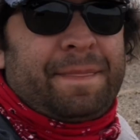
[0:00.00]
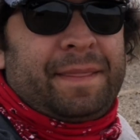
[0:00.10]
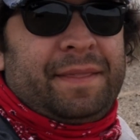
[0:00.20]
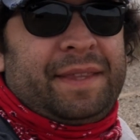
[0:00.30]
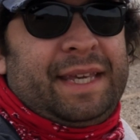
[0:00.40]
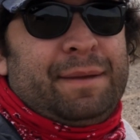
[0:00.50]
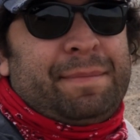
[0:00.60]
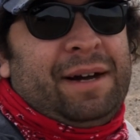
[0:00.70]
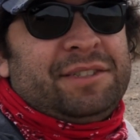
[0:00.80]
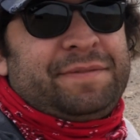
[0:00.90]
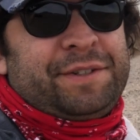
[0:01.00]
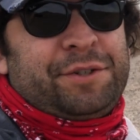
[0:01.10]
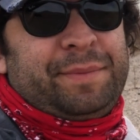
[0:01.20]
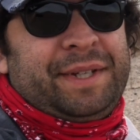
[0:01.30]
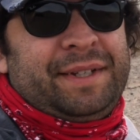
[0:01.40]
The Bouse
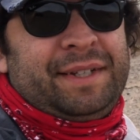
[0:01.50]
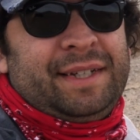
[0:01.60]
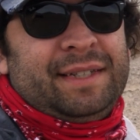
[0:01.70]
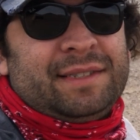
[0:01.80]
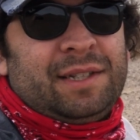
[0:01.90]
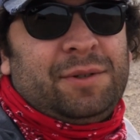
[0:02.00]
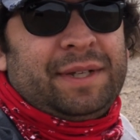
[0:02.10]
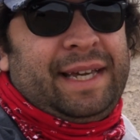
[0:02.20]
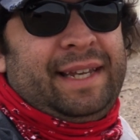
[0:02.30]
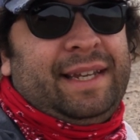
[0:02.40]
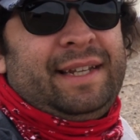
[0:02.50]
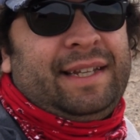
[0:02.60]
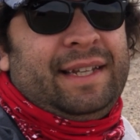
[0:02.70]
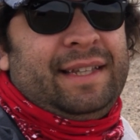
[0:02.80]
Fisherman is located in